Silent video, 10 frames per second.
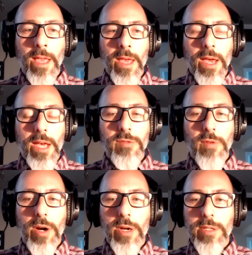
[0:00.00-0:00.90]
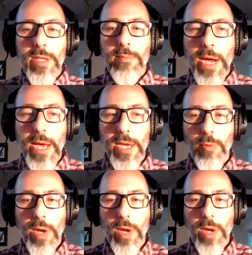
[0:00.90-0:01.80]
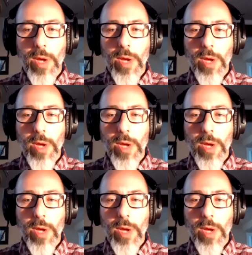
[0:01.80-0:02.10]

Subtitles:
As far as the bioweapons,